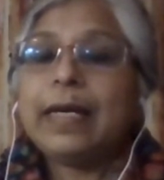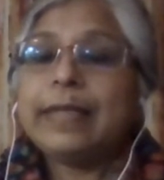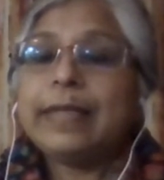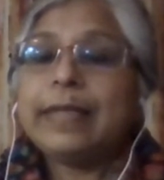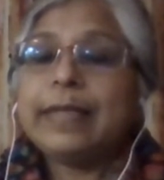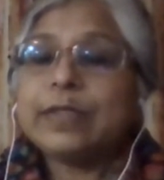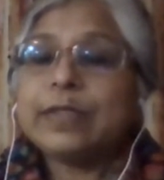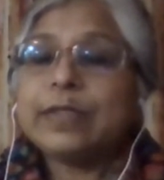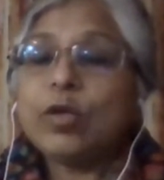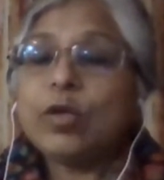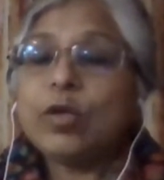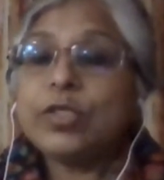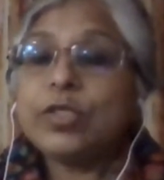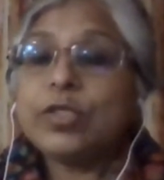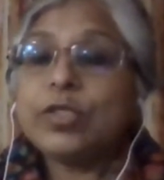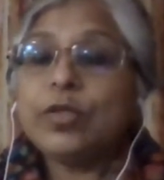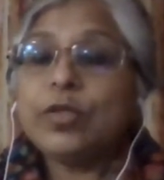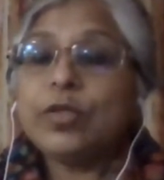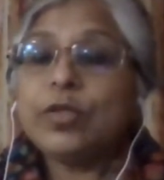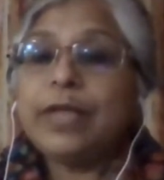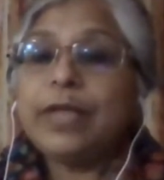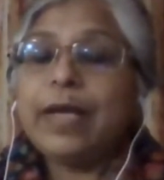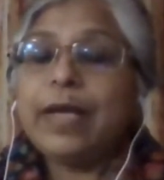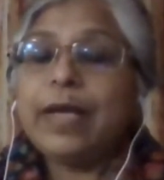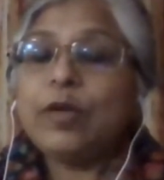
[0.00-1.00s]
It's
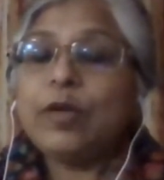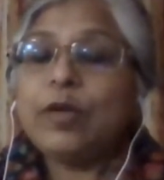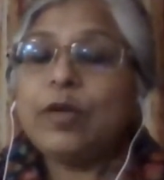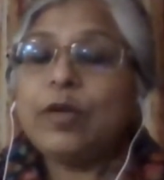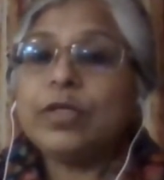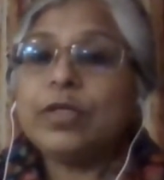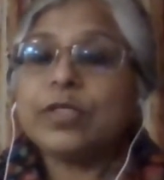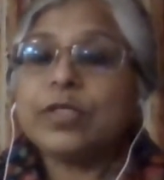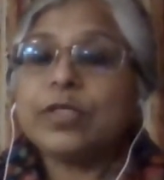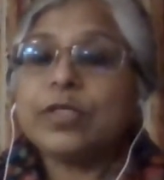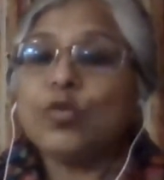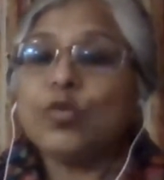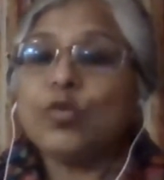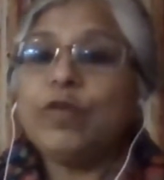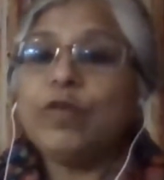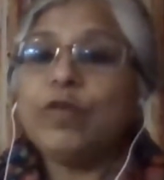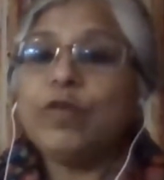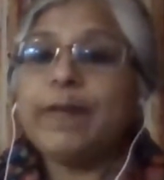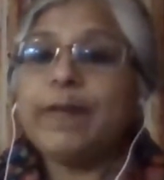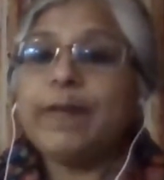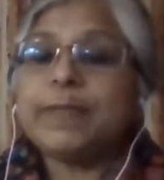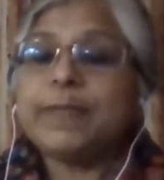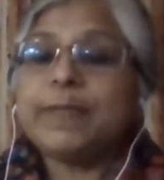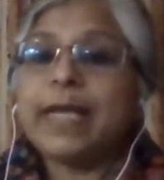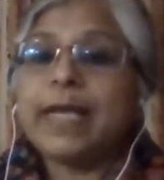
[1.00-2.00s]
also there on the school
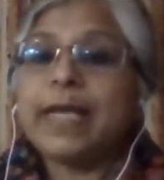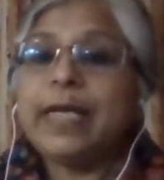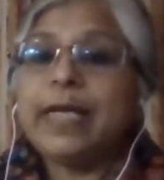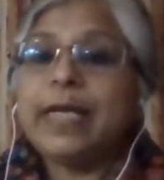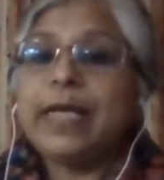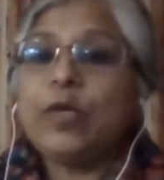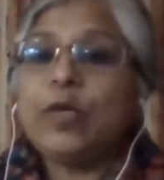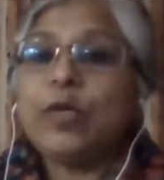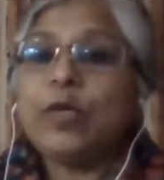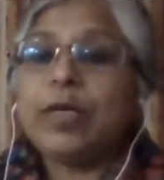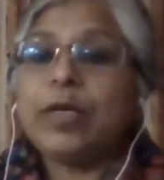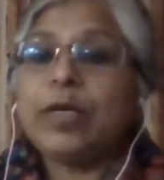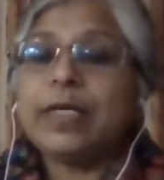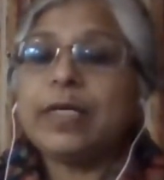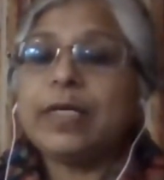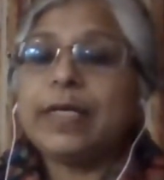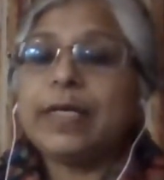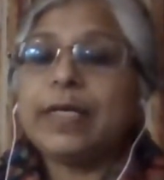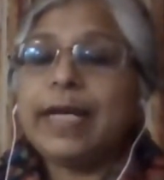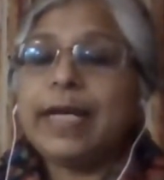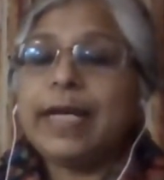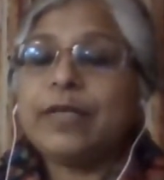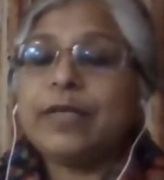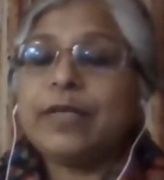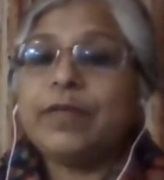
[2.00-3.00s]
website. You can
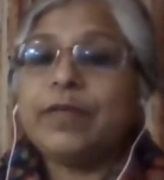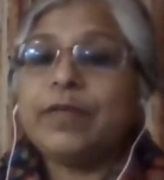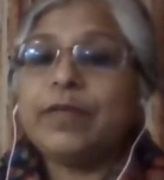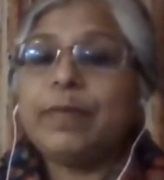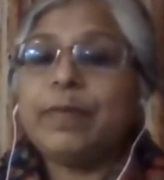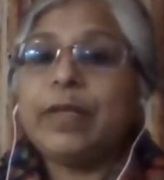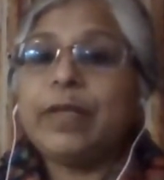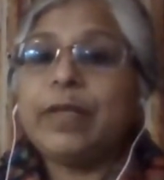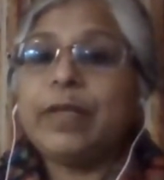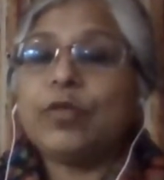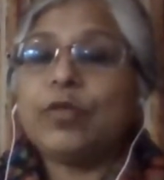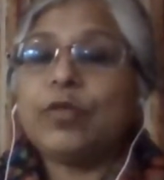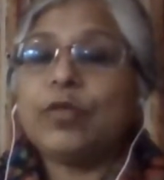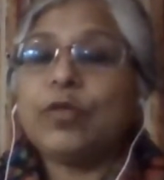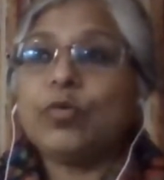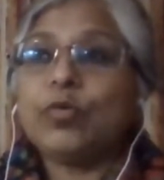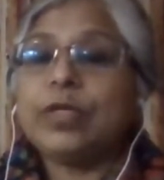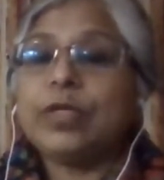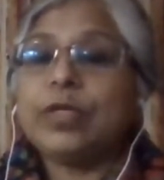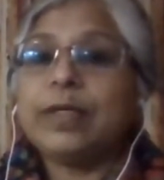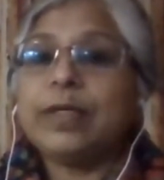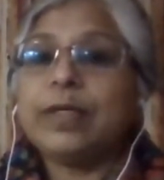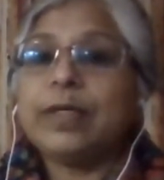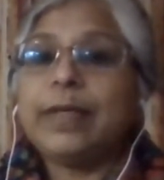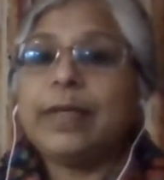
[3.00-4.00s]
connect with me through
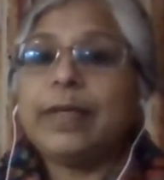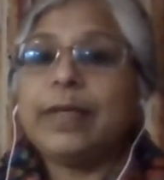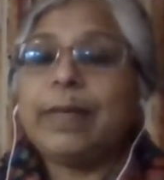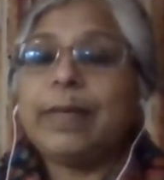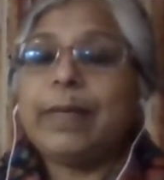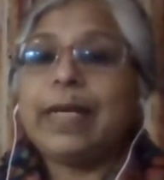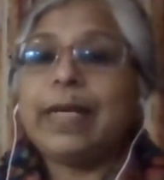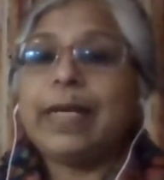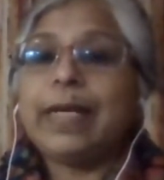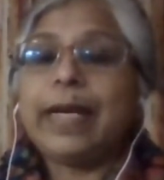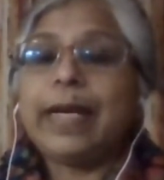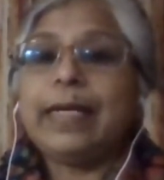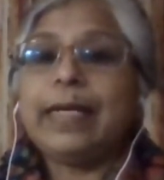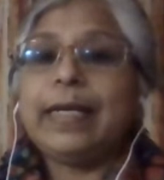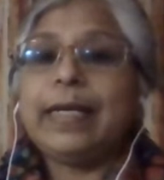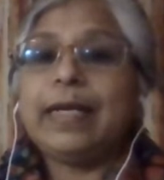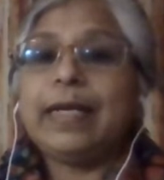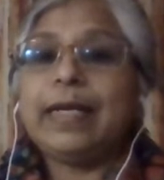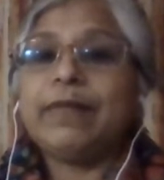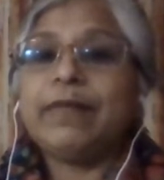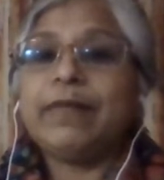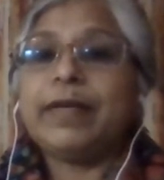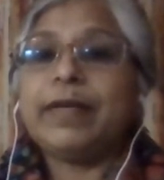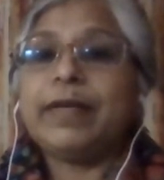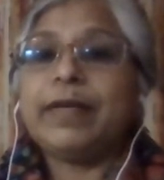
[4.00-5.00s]
the email ID
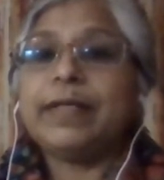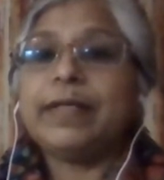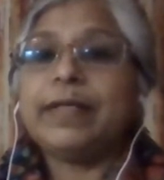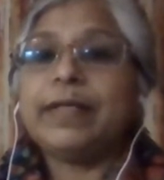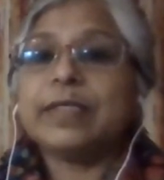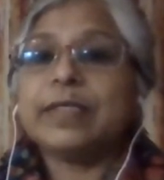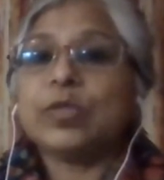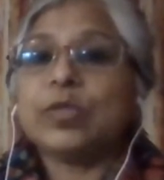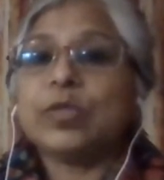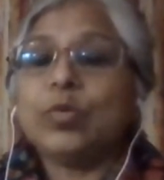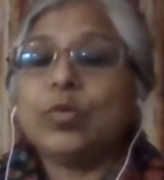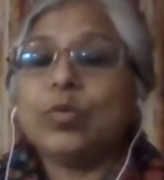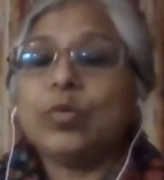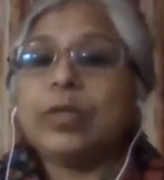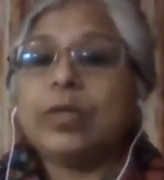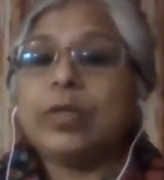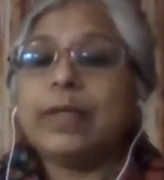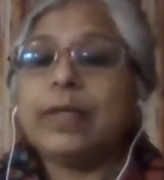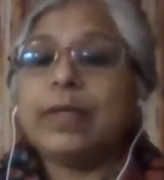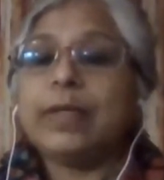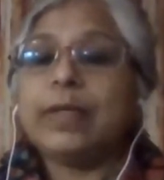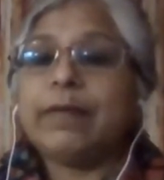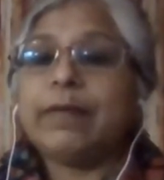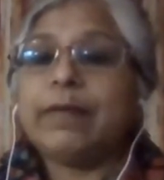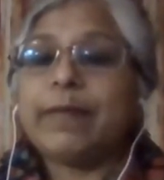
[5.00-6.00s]
given at the
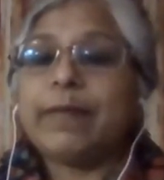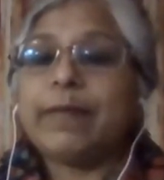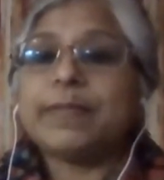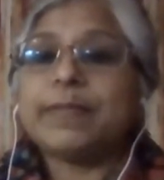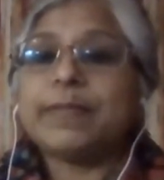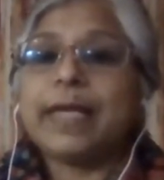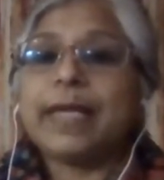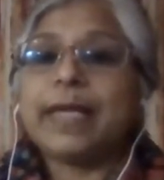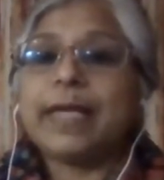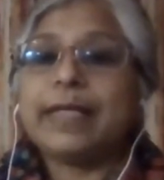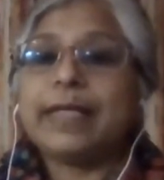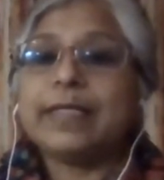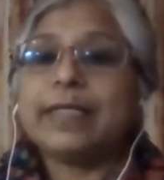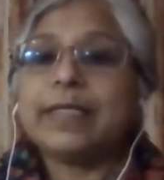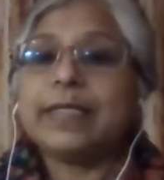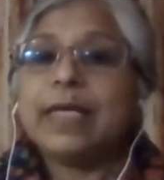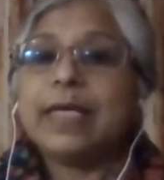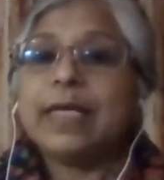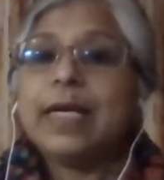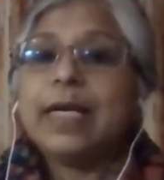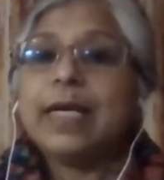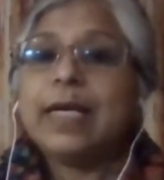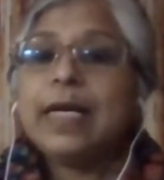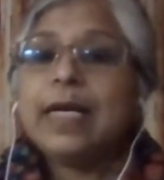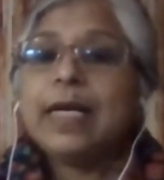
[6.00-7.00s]
school website.
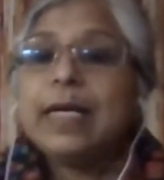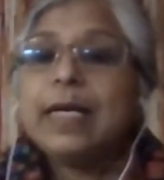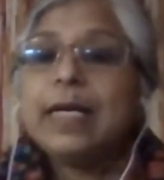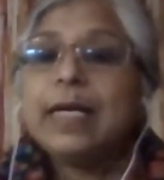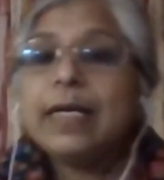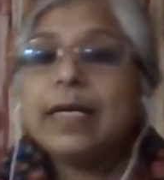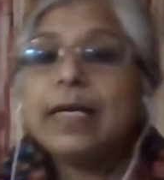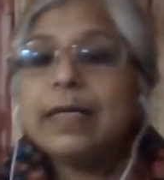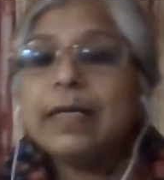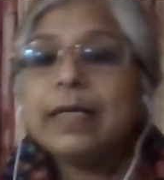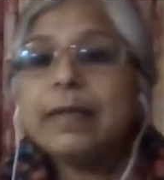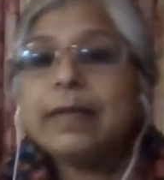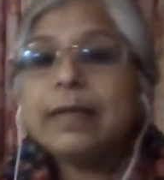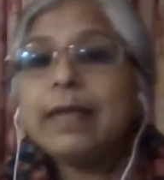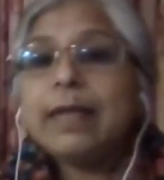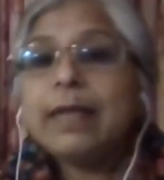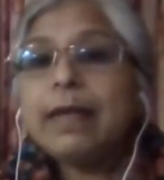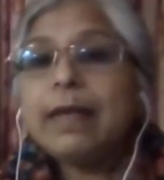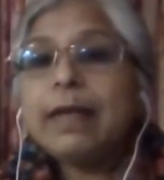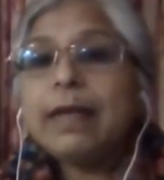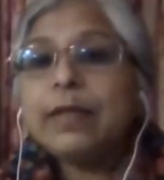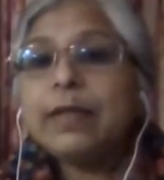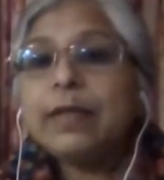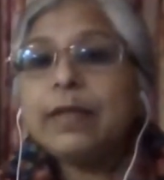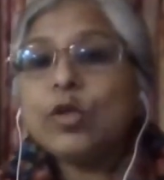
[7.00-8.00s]

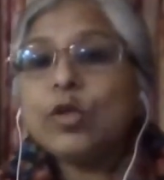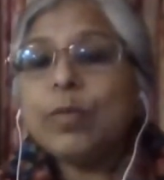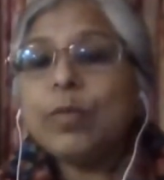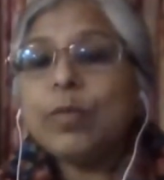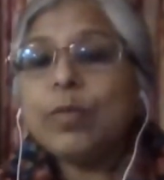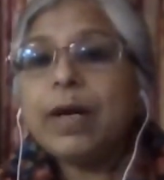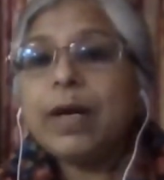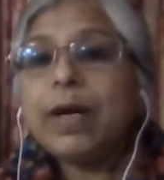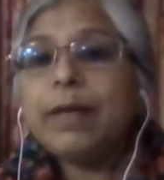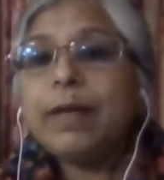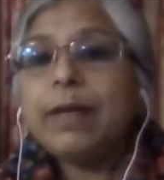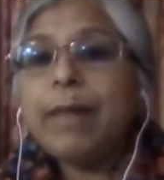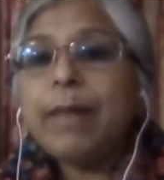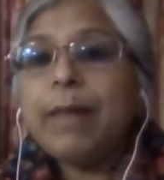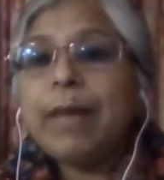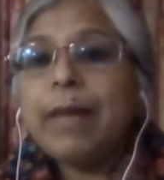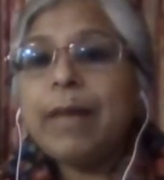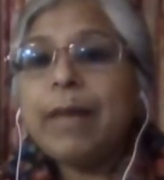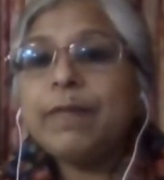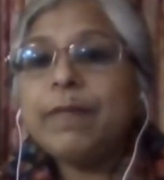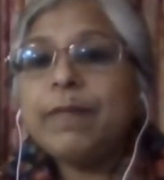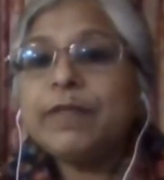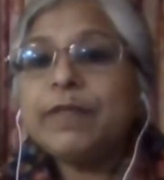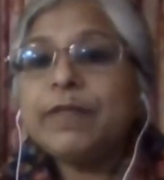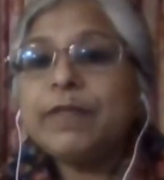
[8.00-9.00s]
Lalit Kumar,
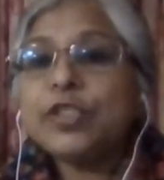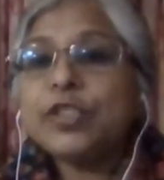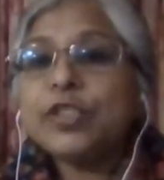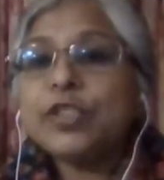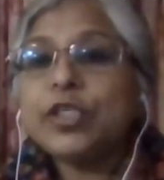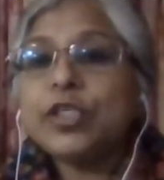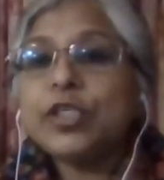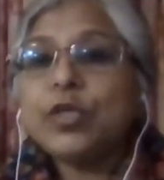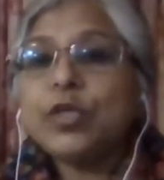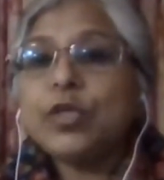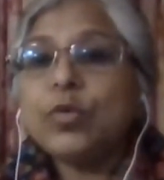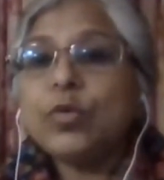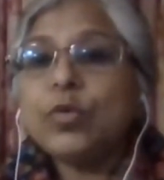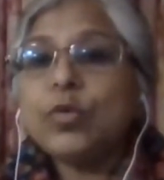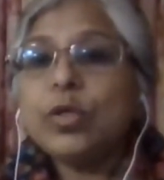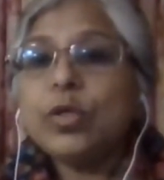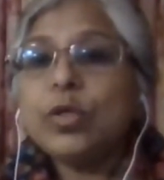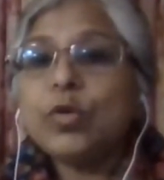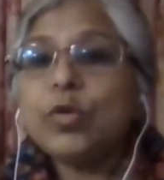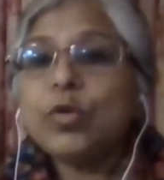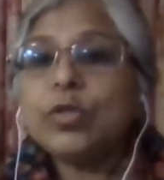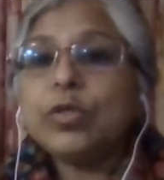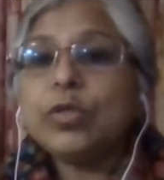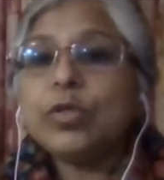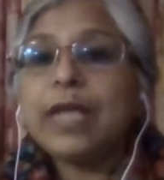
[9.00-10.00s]
ma'am, if the schedule
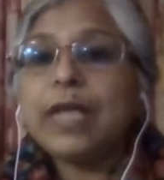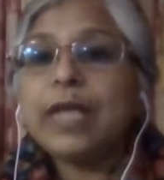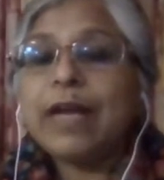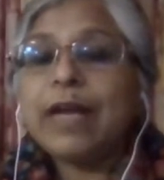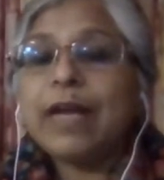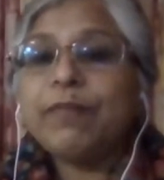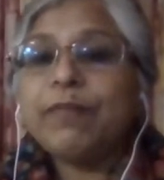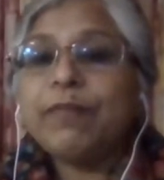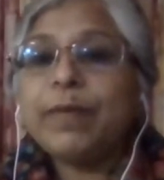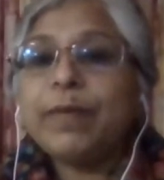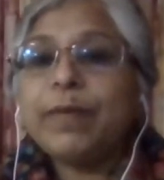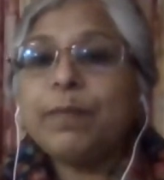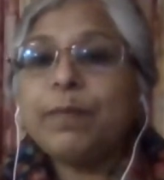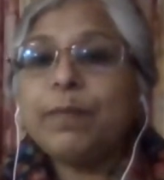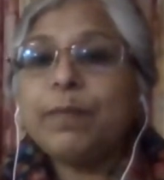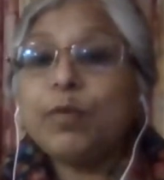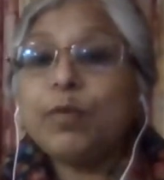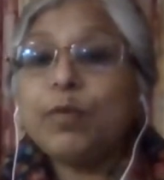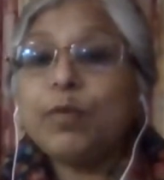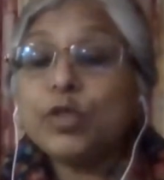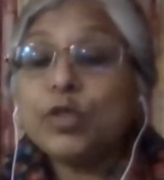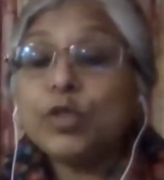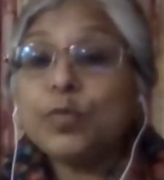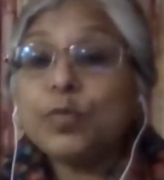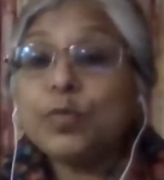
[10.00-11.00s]
could have been
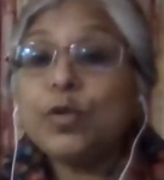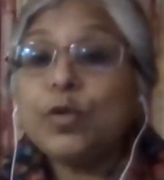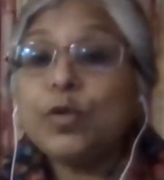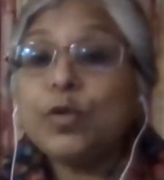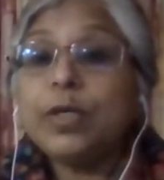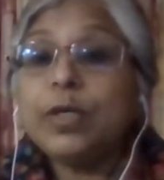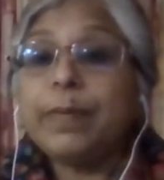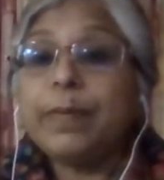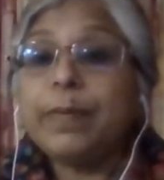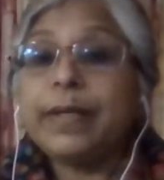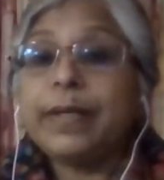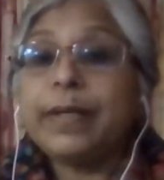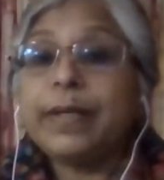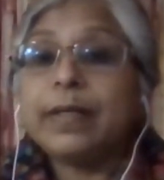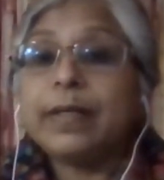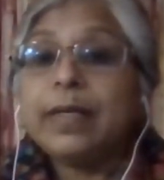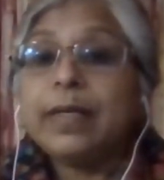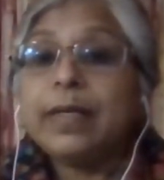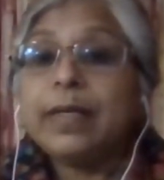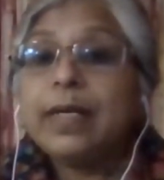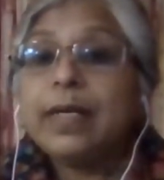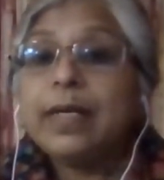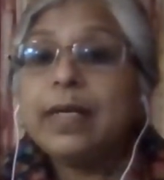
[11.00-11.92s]
postponed a bit.